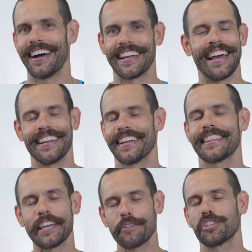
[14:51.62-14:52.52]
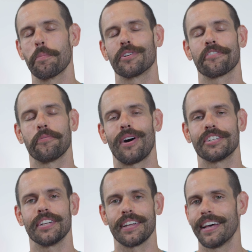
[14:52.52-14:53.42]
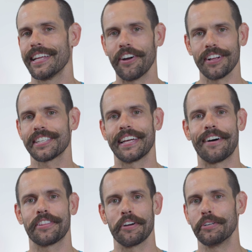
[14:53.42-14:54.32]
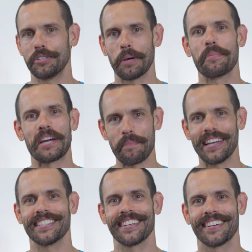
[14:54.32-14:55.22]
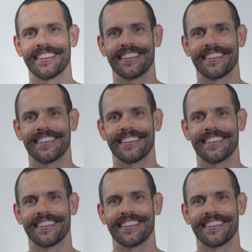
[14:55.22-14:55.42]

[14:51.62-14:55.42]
Again, thank you so much for watching. Now let's get out there and do something amazing.